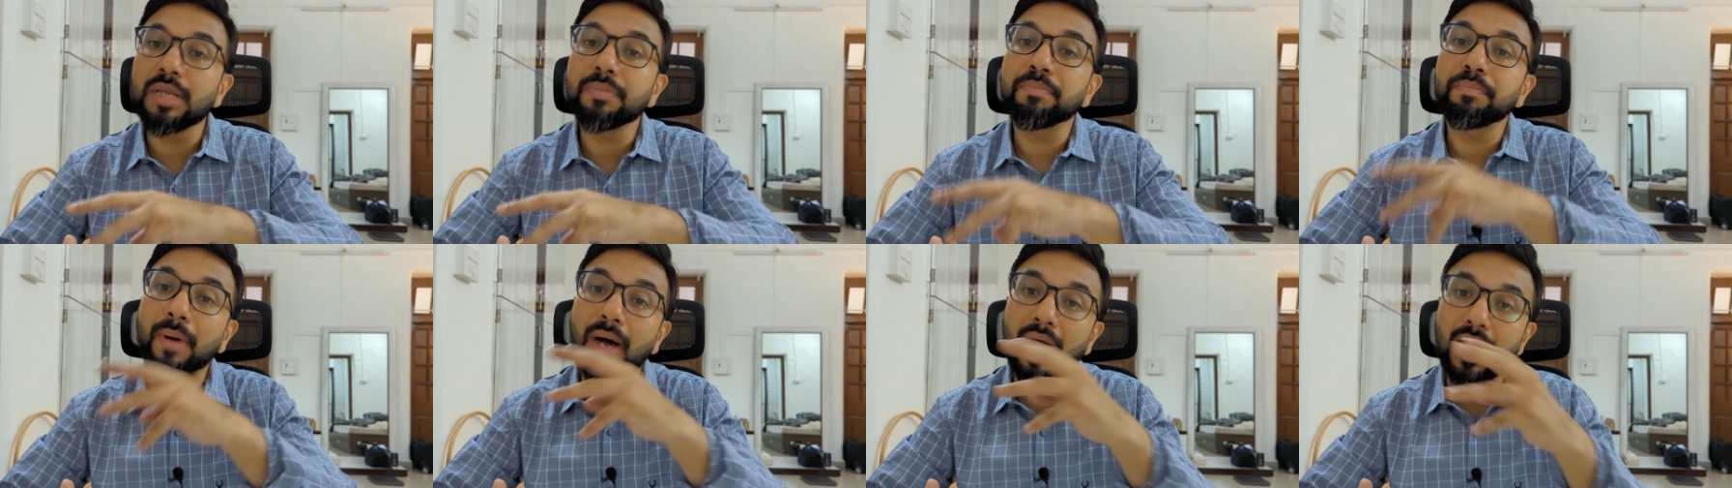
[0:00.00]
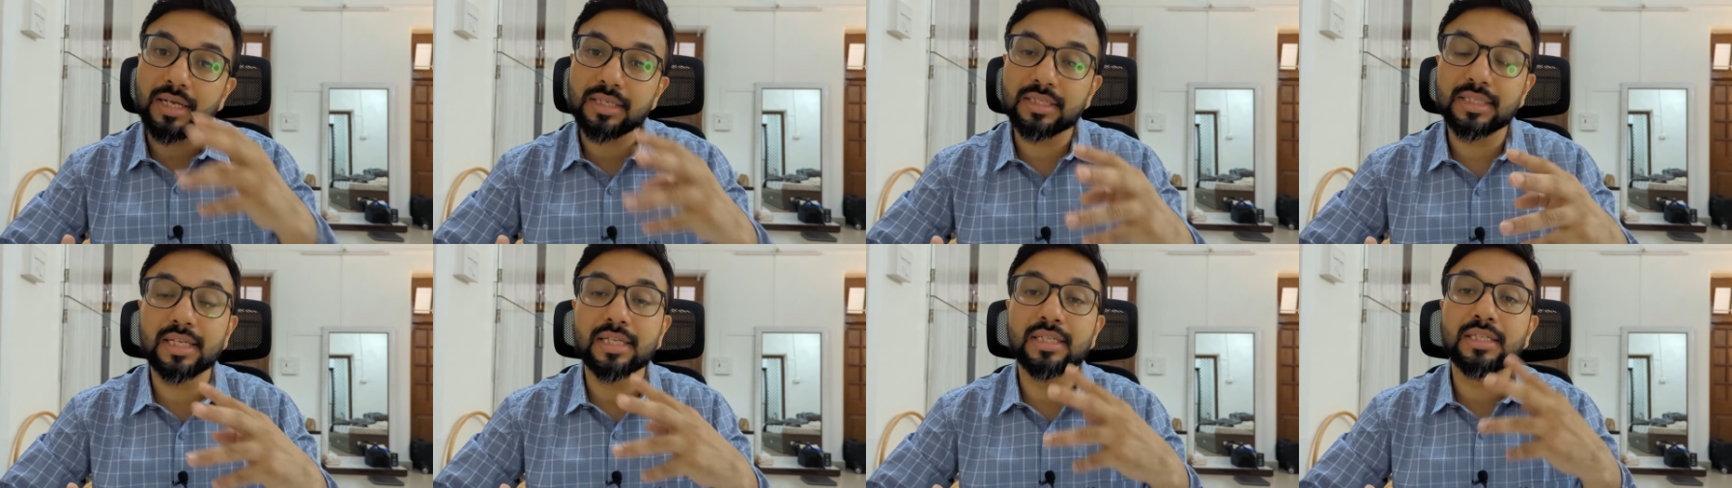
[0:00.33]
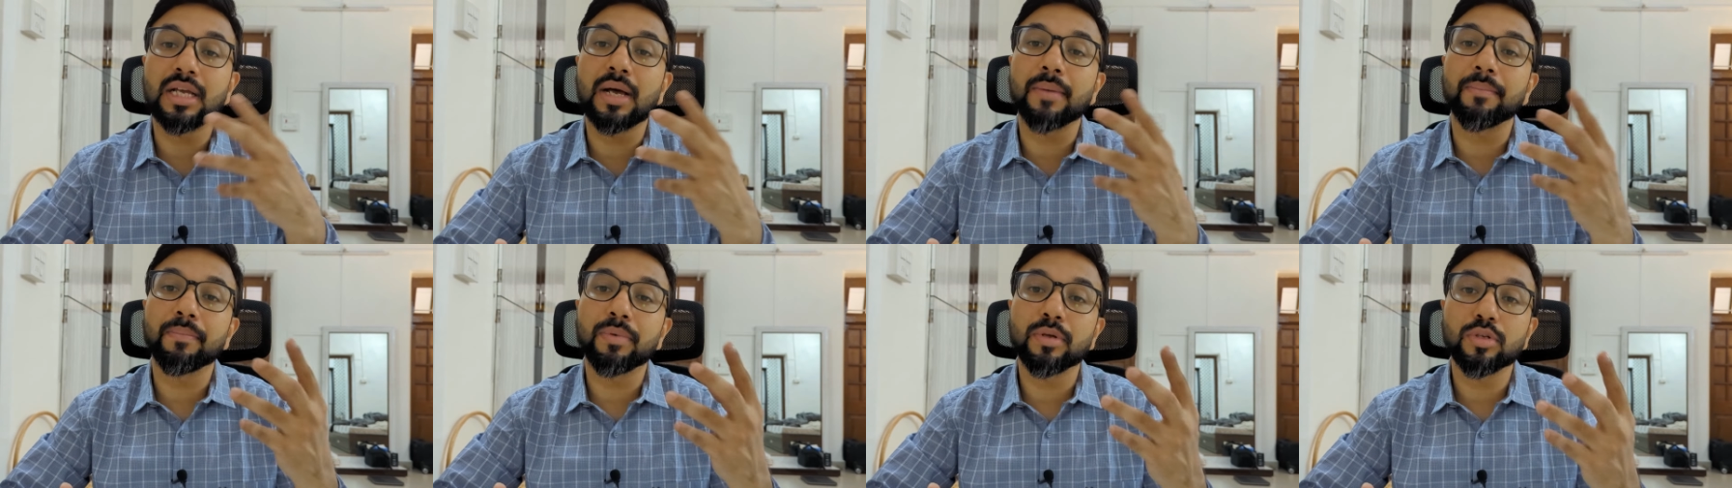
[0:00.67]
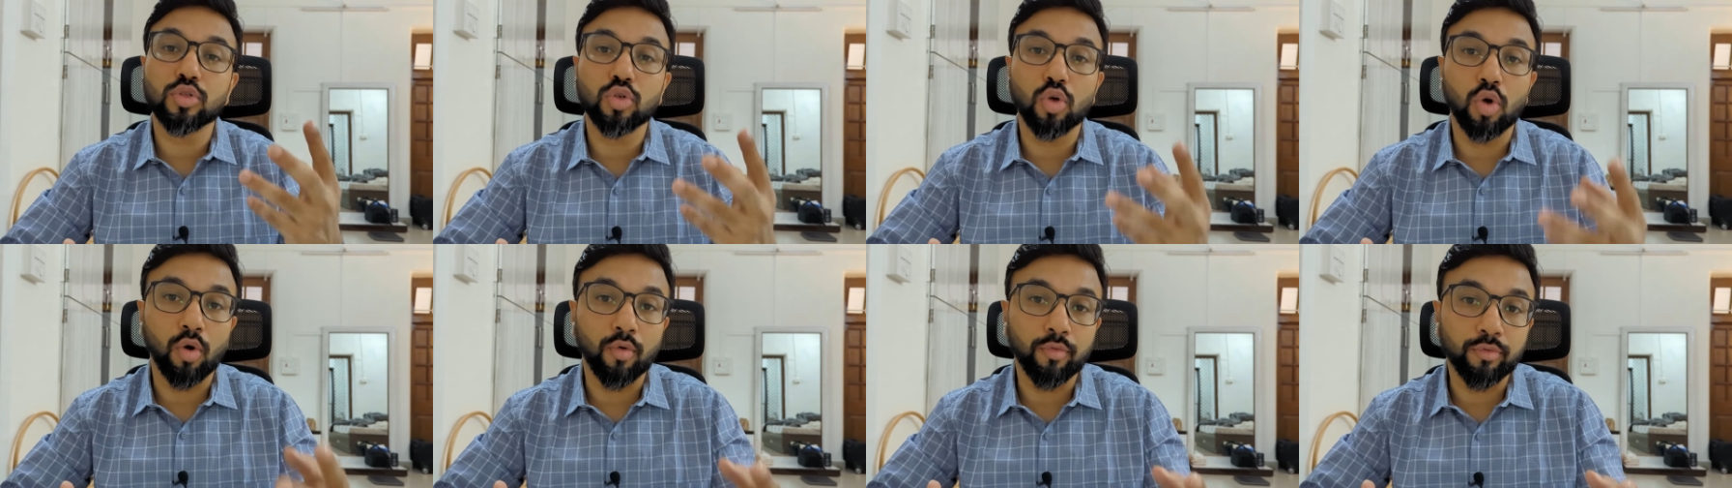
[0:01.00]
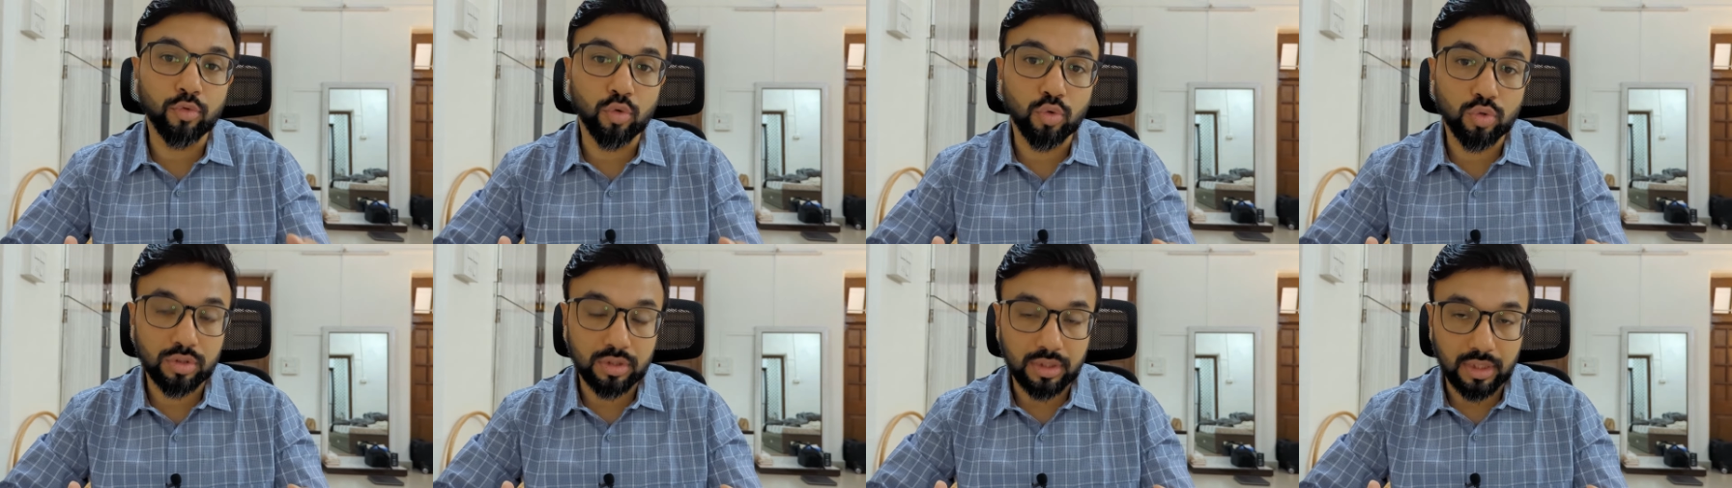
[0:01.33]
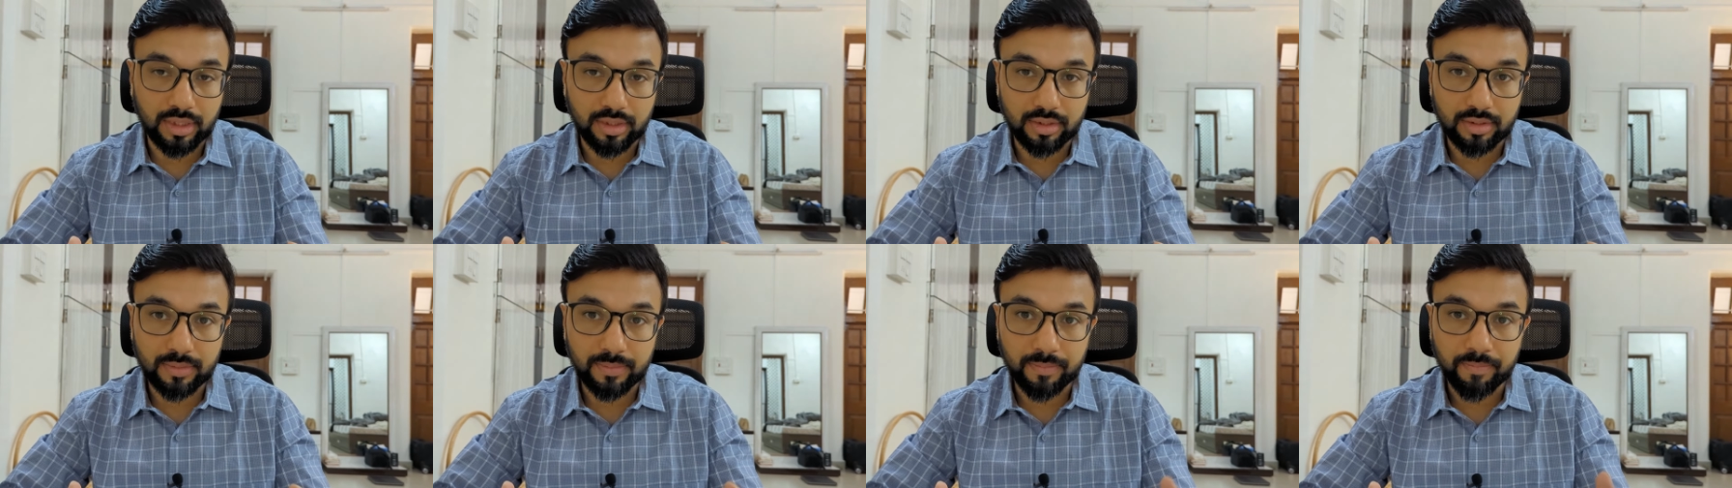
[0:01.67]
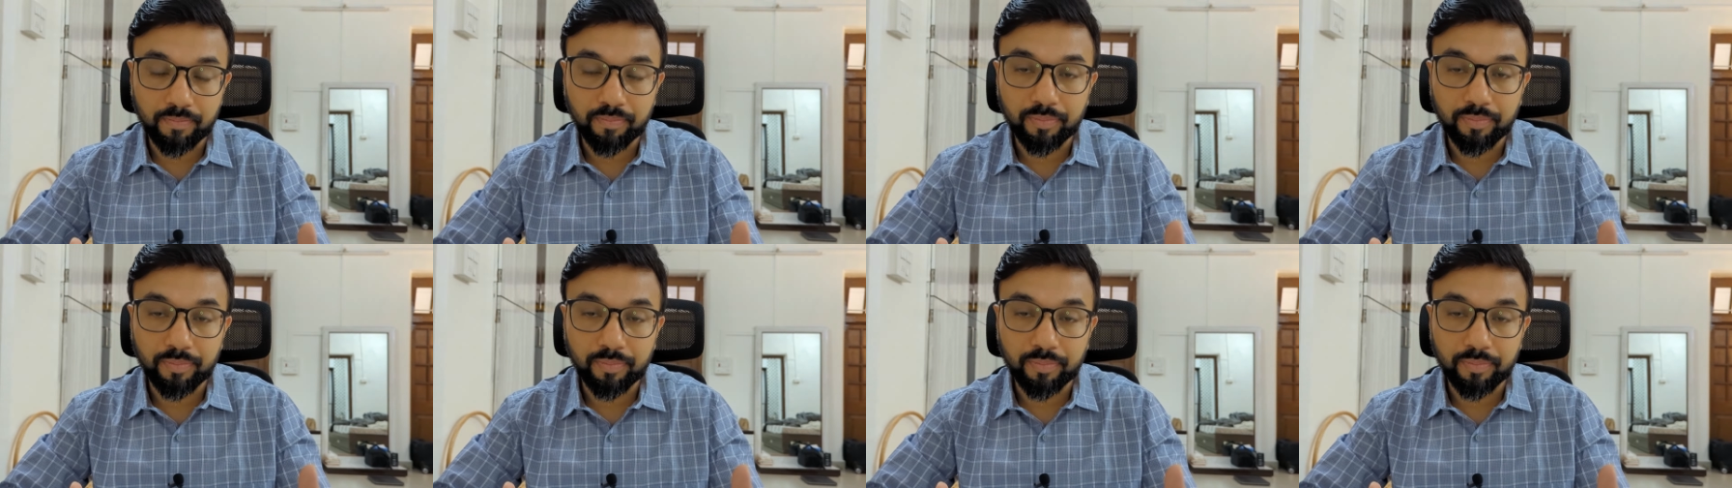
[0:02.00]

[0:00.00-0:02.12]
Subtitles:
past examples of those things.